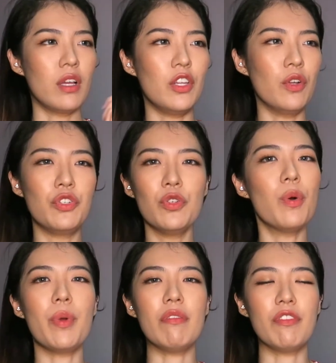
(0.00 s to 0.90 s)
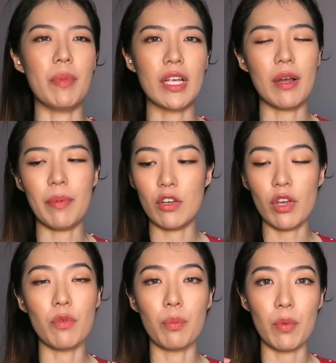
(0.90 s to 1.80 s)
you know, do away with your makeup, and you
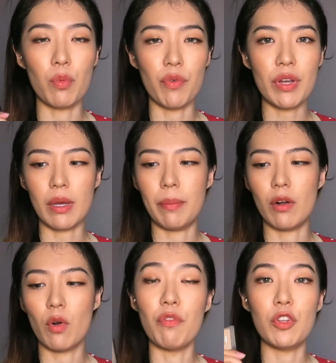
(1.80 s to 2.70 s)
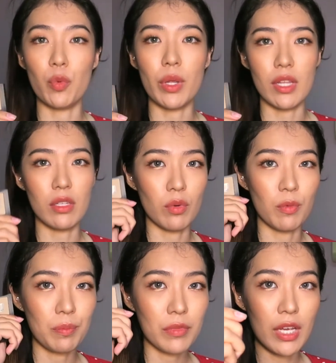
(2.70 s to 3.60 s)
don't have to be worried about overdoing it. So
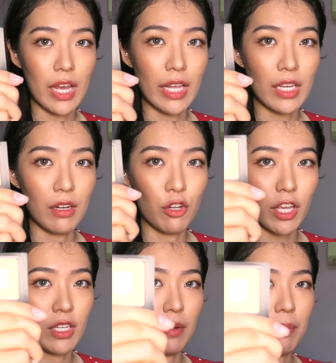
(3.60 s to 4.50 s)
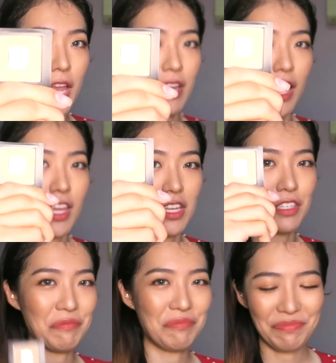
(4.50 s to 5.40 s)
I like it. Look at the hand
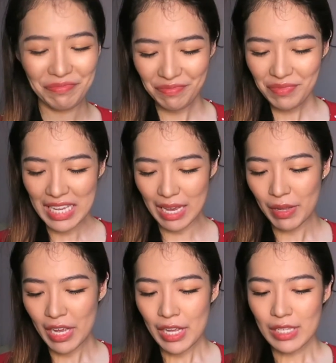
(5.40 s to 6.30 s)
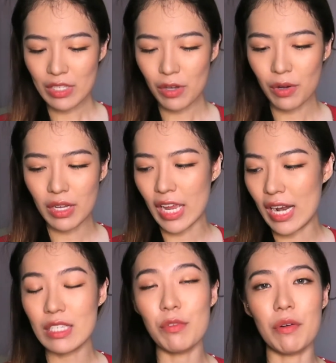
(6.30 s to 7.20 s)
armpit. Yep, so okay,
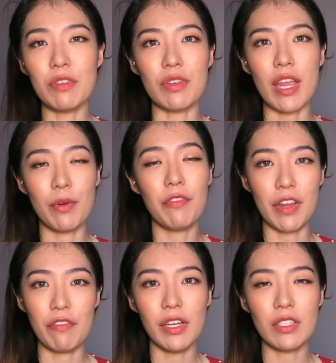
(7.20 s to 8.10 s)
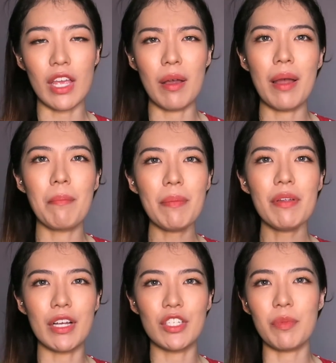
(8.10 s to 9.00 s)
let's move on to Apr Favourites. Yeah, I might be
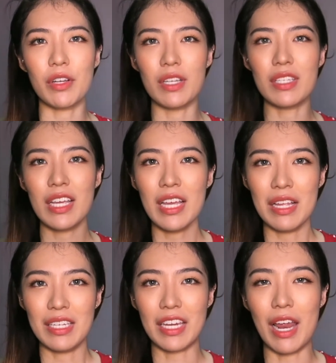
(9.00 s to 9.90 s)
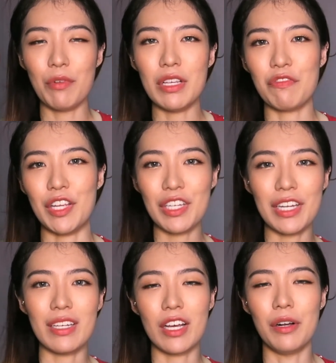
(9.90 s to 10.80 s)
rushing because the camera is flashing that